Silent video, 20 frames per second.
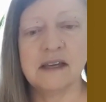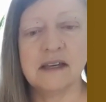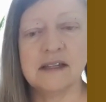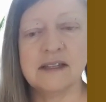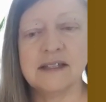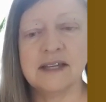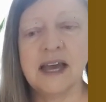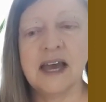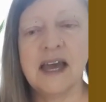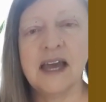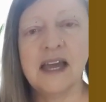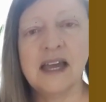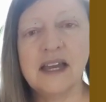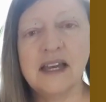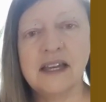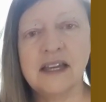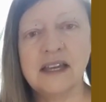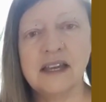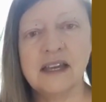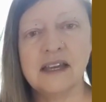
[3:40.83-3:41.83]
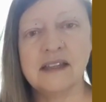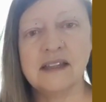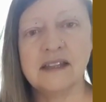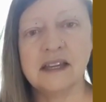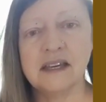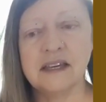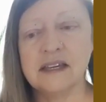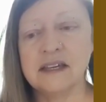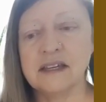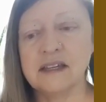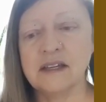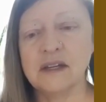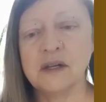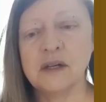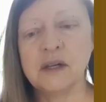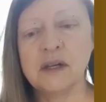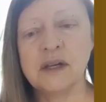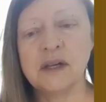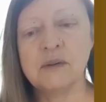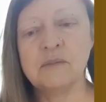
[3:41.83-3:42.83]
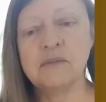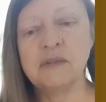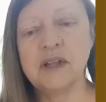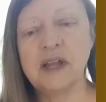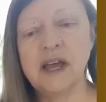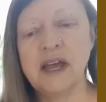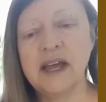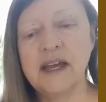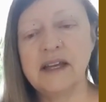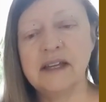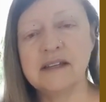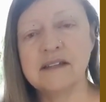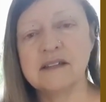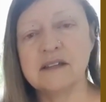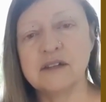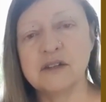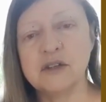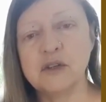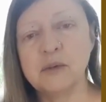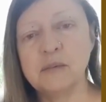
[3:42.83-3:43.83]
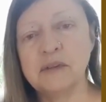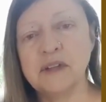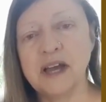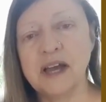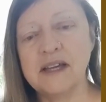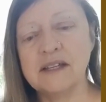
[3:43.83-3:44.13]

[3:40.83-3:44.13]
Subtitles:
dyed and then plied into 2-ply,